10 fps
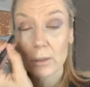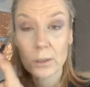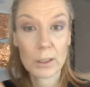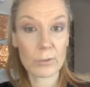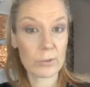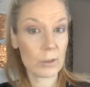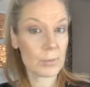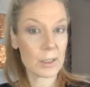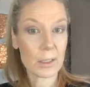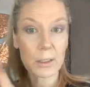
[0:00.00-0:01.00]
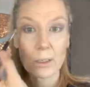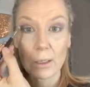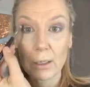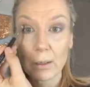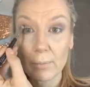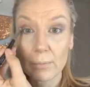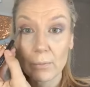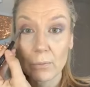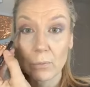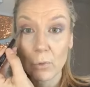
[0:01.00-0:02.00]
give Dominique
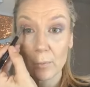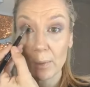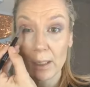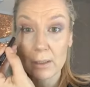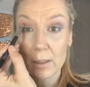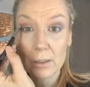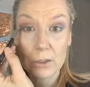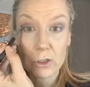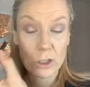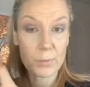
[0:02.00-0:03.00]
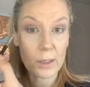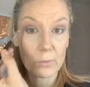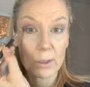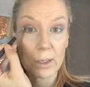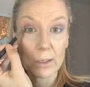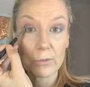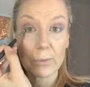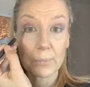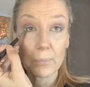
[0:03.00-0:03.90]
what pieces that she might want out of it.